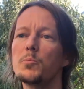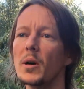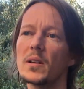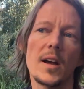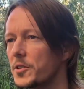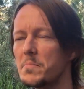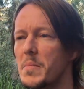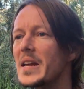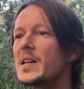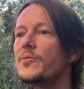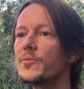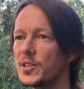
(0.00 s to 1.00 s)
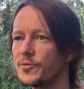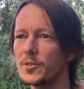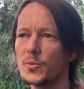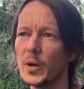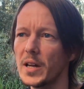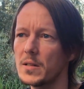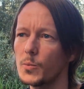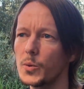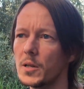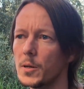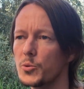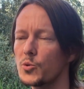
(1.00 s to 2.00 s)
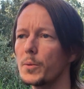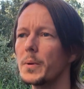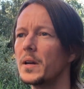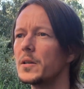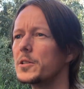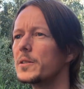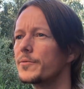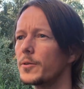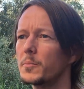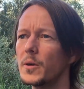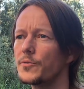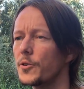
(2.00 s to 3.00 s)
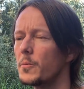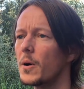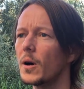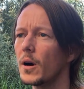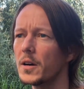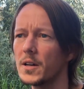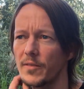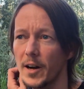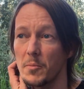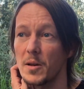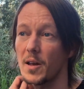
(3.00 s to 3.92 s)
but there are many different ways that we can absorb energy from our environment.